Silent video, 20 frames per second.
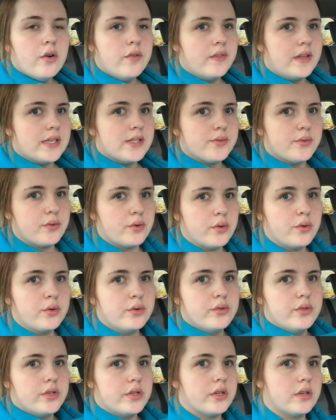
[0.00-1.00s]
on this
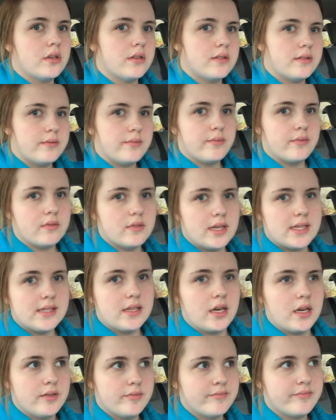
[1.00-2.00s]
road. Let's
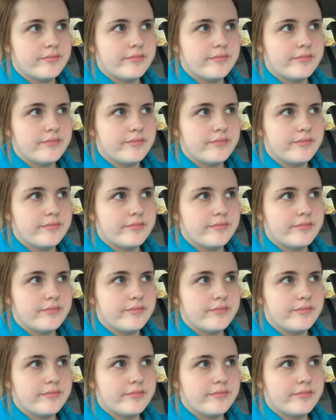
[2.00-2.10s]
go.